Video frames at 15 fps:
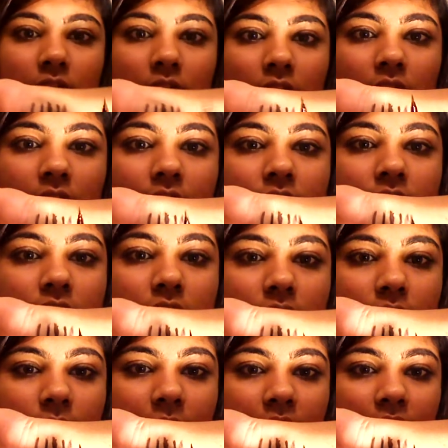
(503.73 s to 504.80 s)

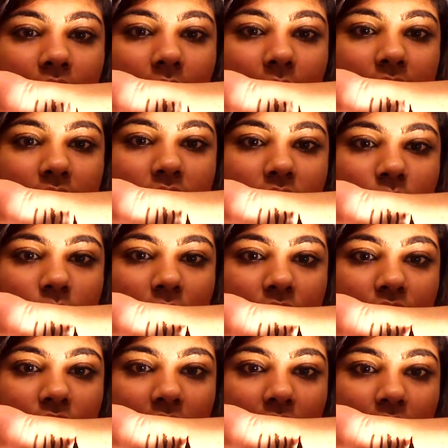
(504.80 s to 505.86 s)
I'm going to go ahead and
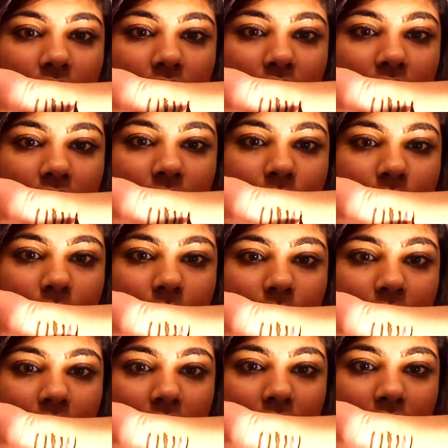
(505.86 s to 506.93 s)
swatch that right
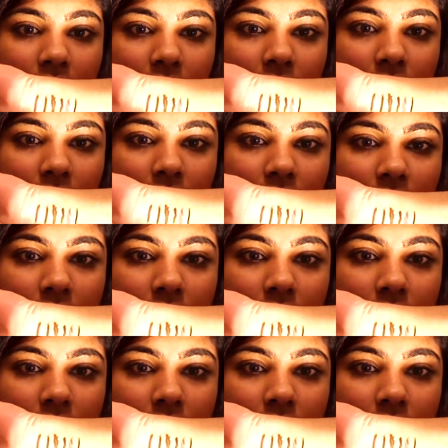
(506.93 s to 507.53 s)
there.